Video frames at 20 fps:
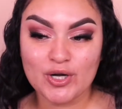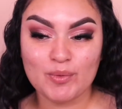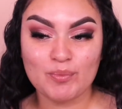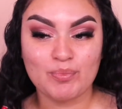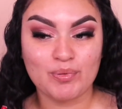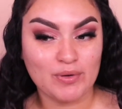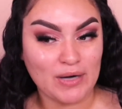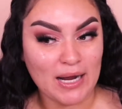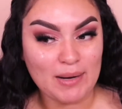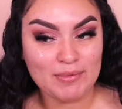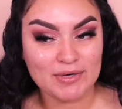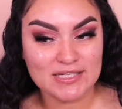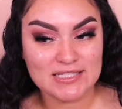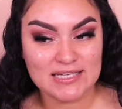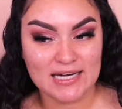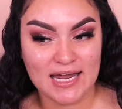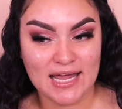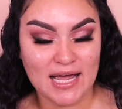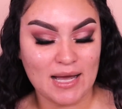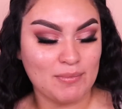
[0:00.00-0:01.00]
primer
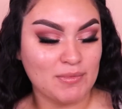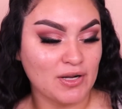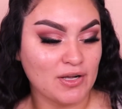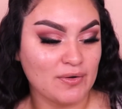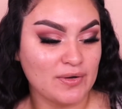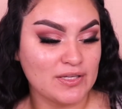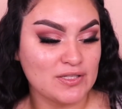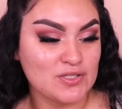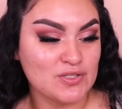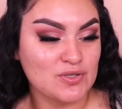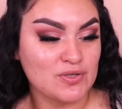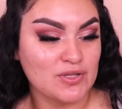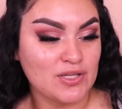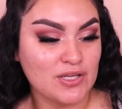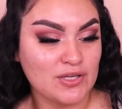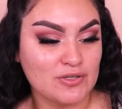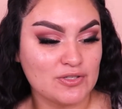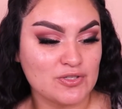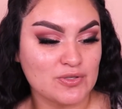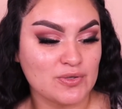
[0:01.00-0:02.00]
today, I'm gonna go into the
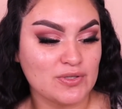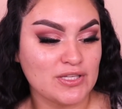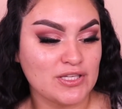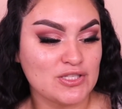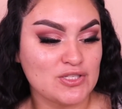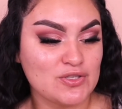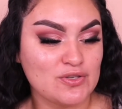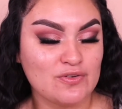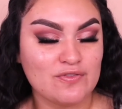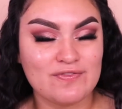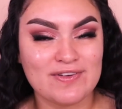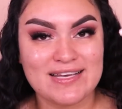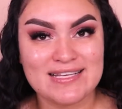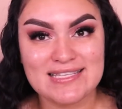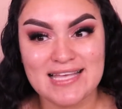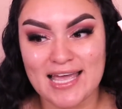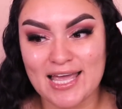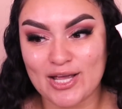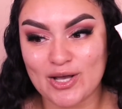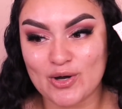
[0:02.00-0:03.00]
usual, the Too Faced
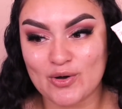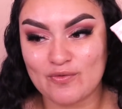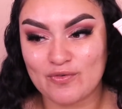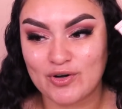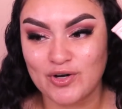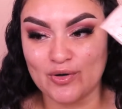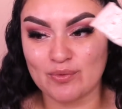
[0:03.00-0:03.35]
Hangover